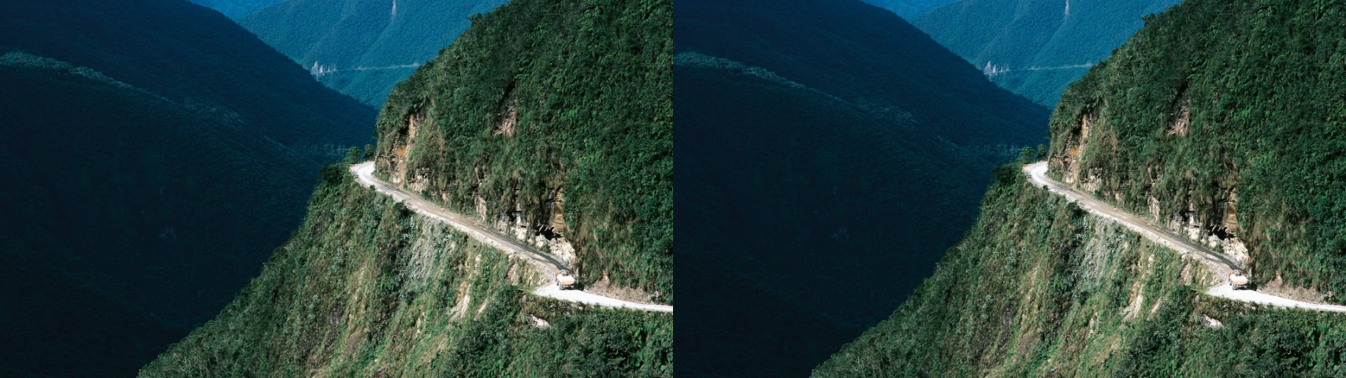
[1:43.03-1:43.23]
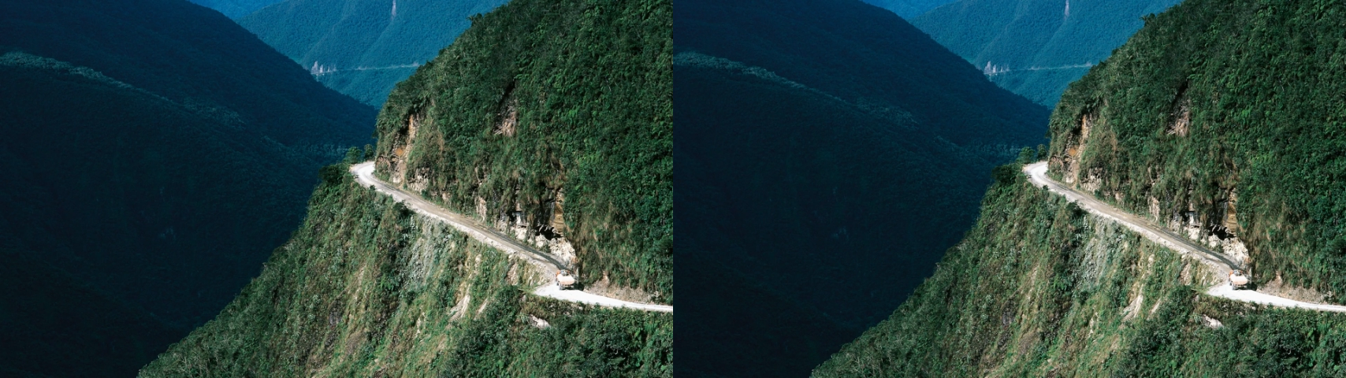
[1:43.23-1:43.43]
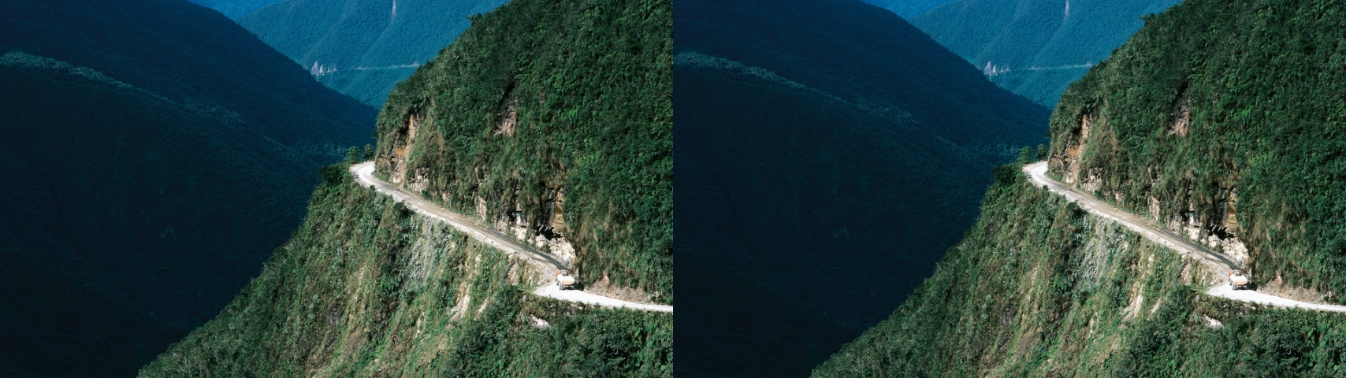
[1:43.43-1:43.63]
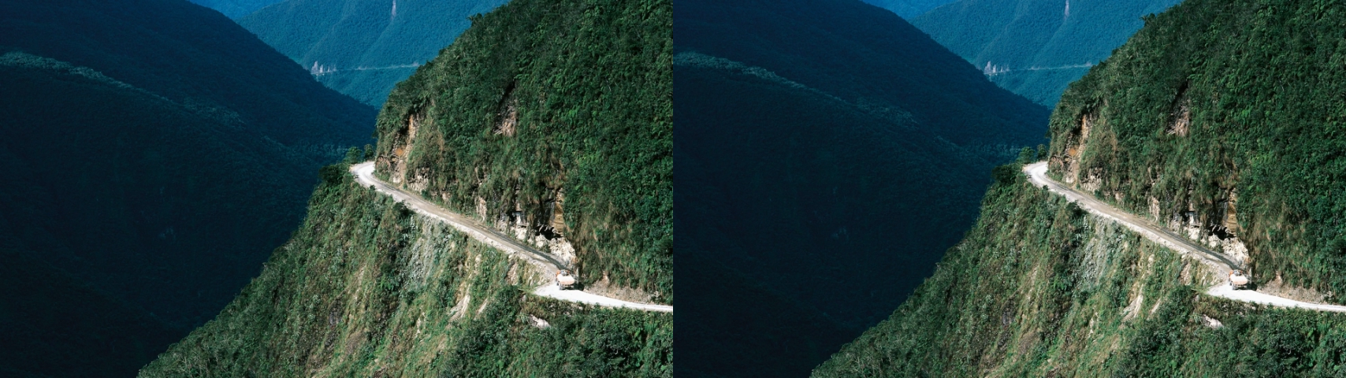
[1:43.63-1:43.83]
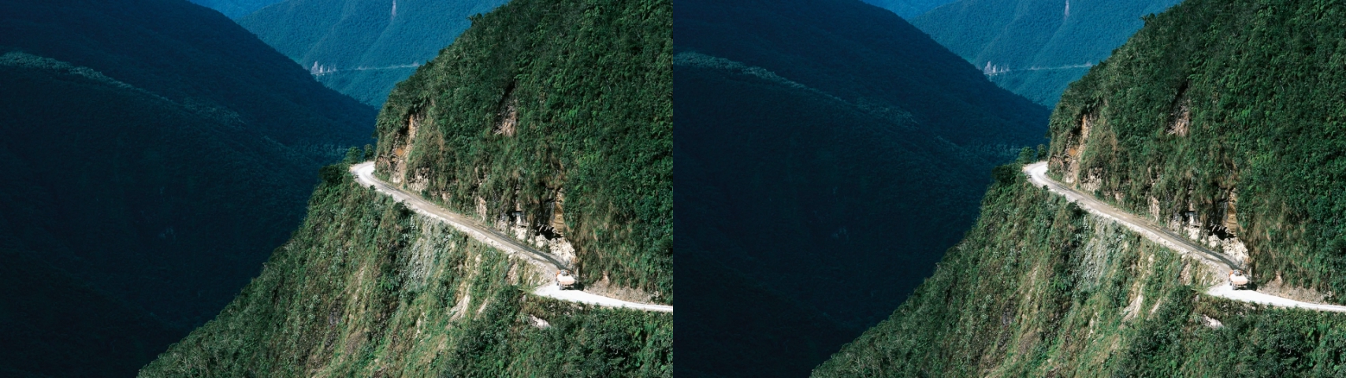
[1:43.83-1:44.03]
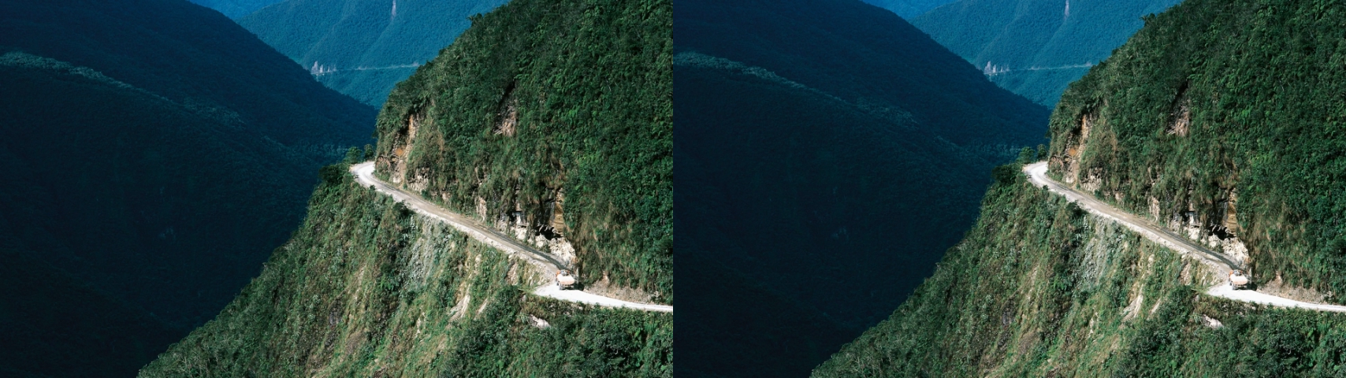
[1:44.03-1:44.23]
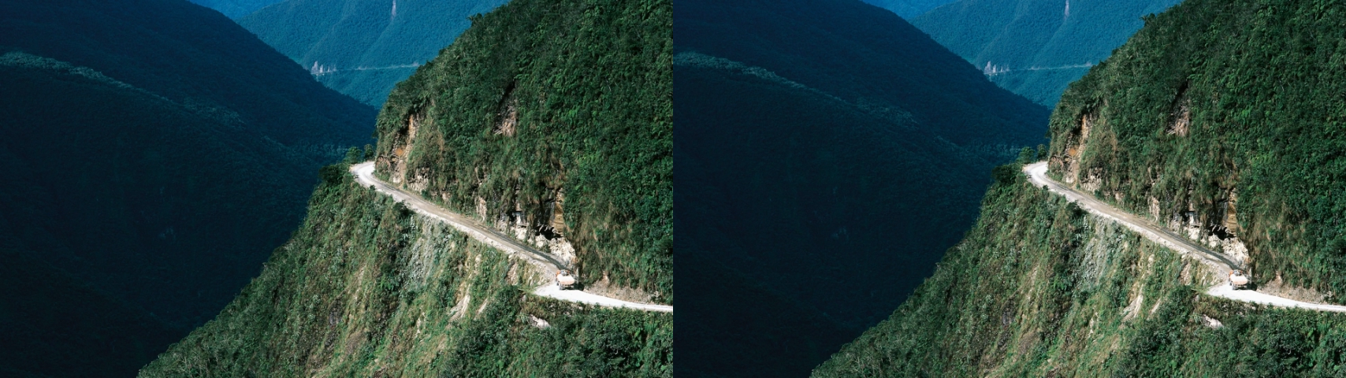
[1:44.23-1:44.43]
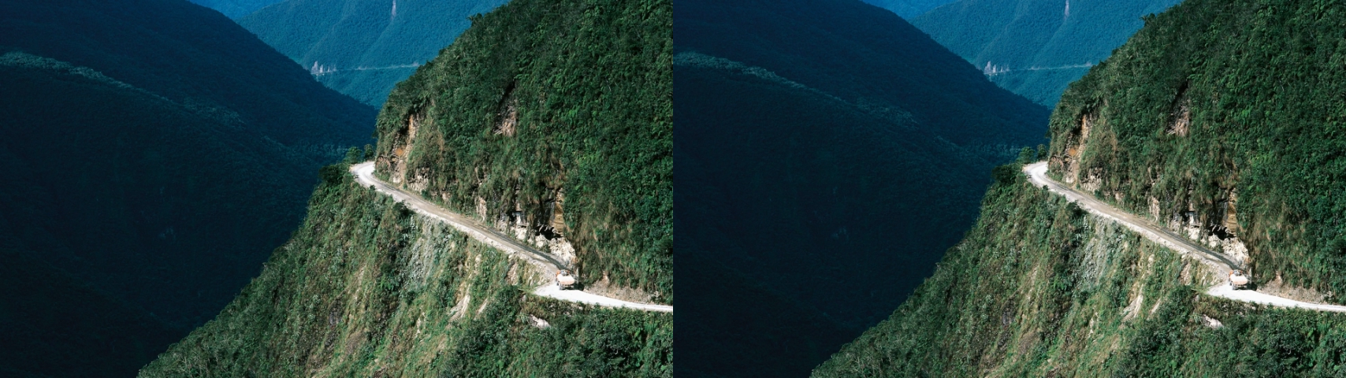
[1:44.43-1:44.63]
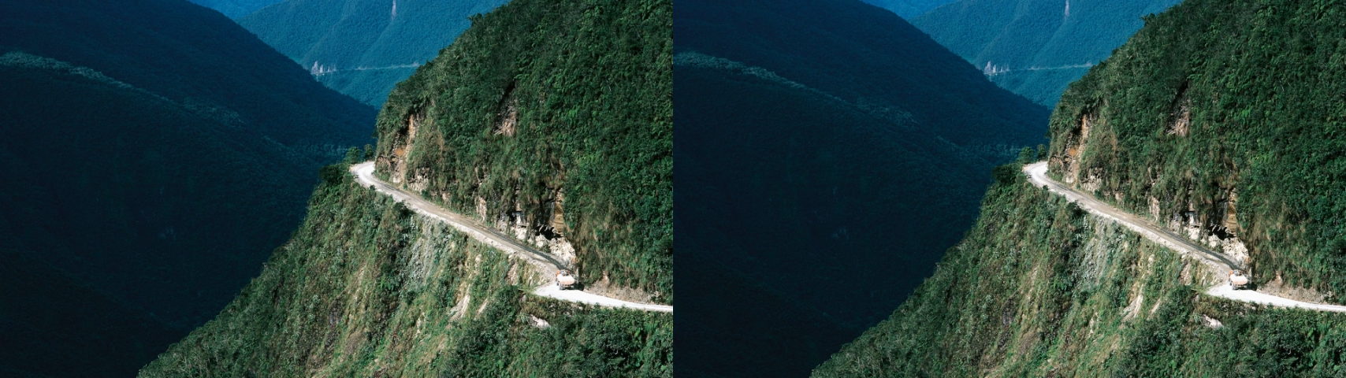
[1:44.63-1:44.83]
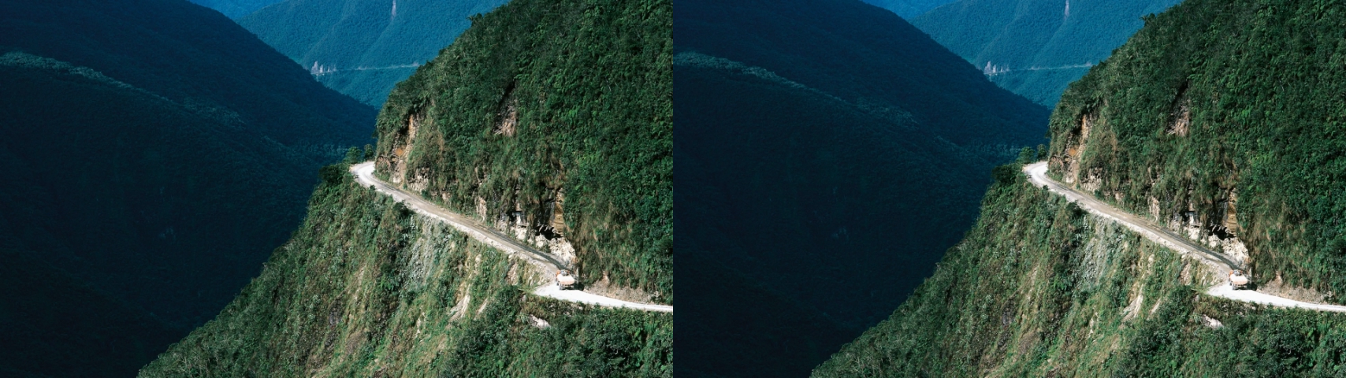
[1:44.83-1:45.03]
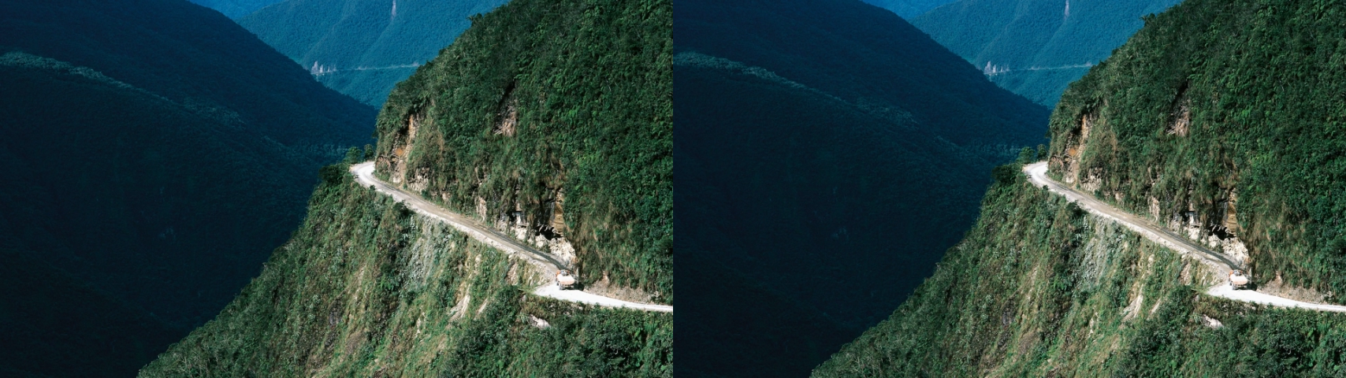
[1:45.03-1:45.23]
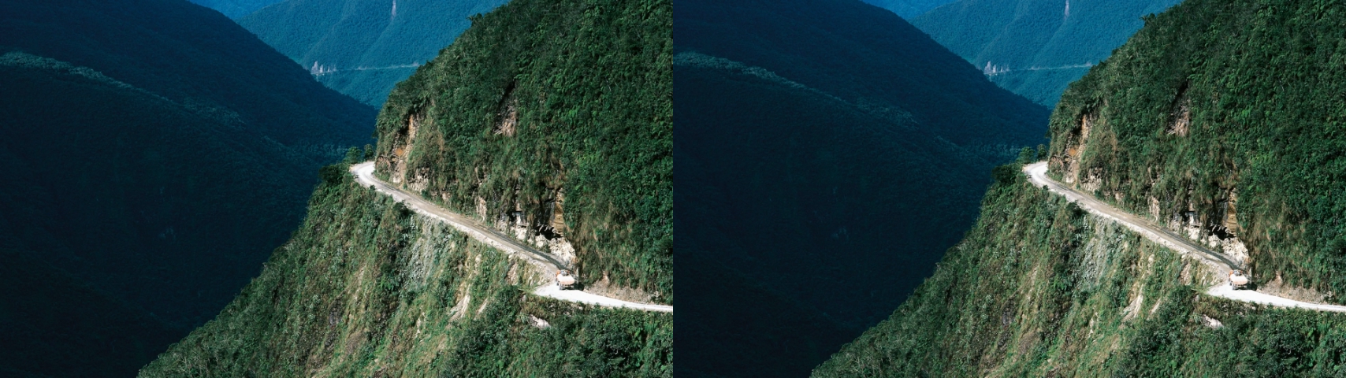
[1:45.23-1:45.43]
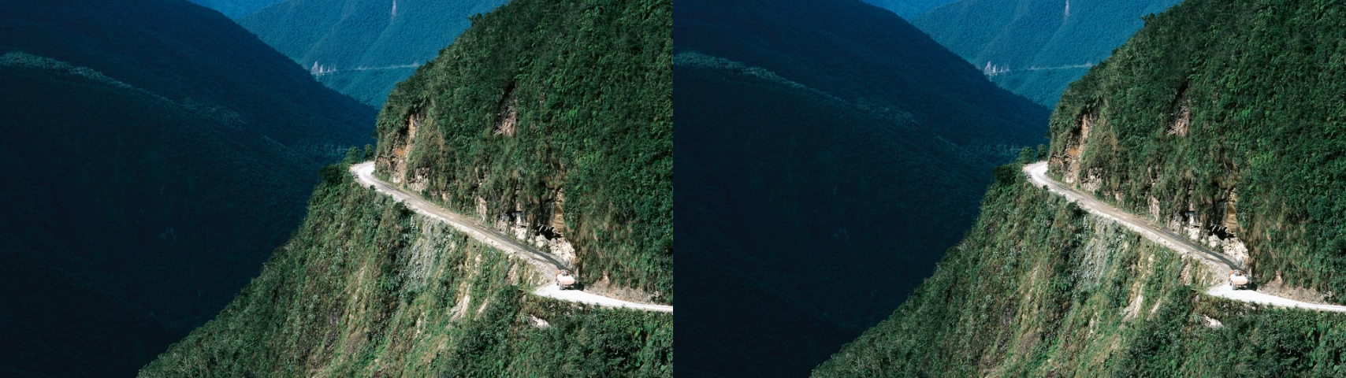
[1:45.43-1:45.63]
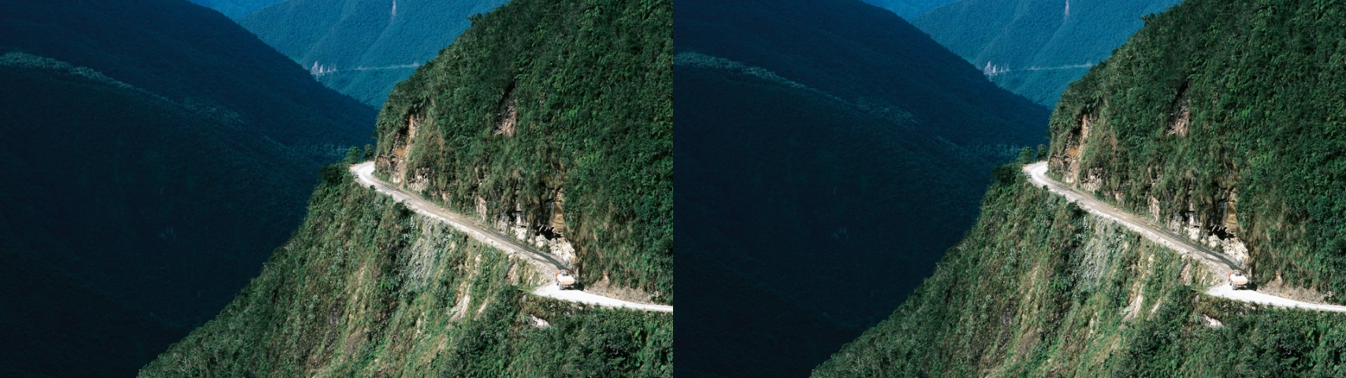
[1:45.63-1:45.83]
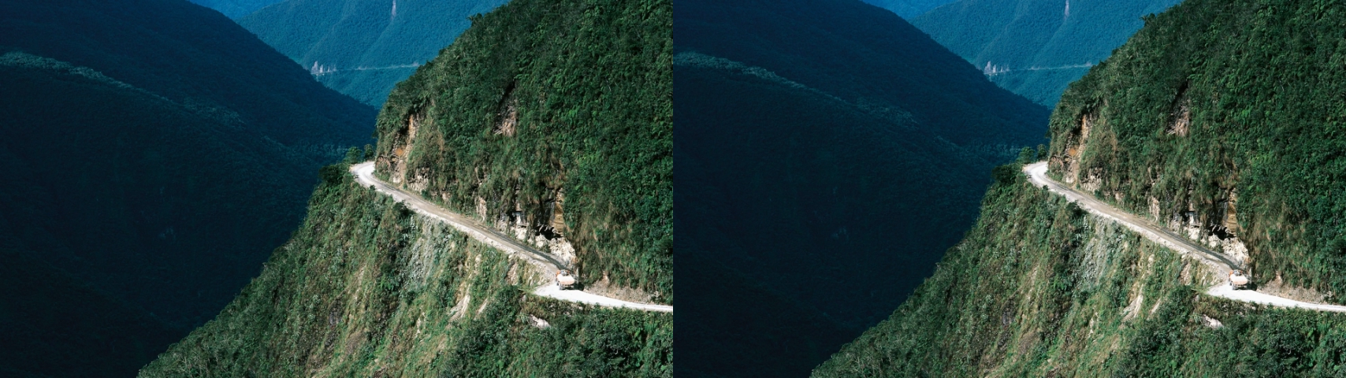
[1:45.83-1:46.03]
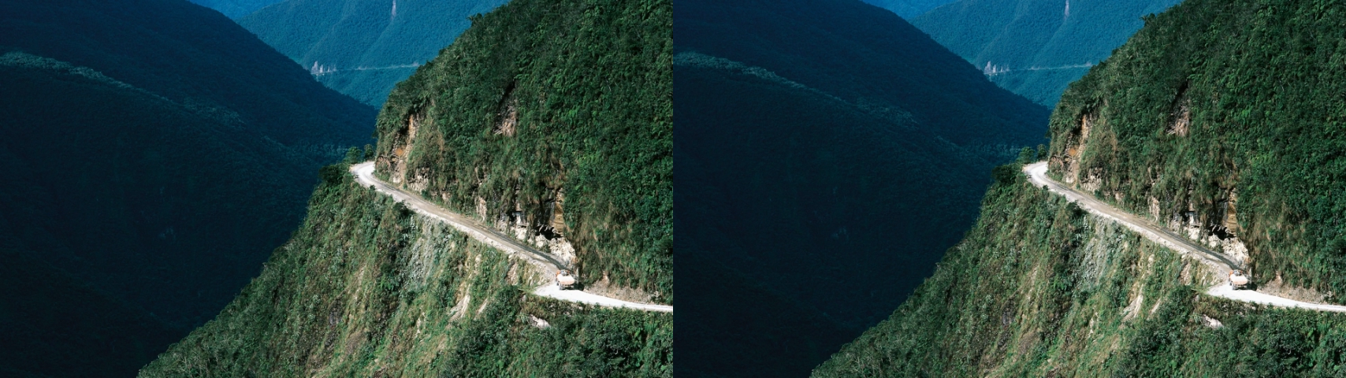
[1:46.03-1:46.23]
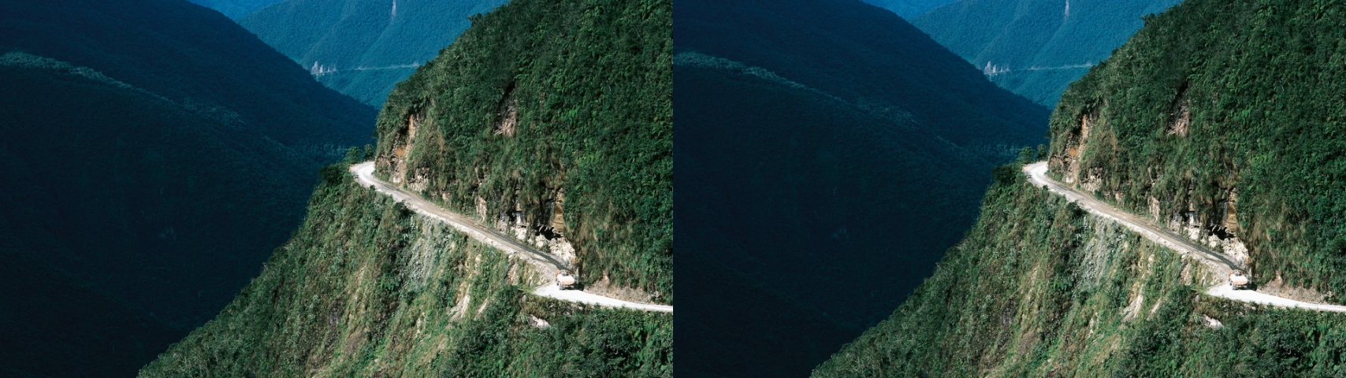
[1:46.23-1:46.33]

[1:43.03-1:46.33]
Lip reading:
[unreadable: no face in view]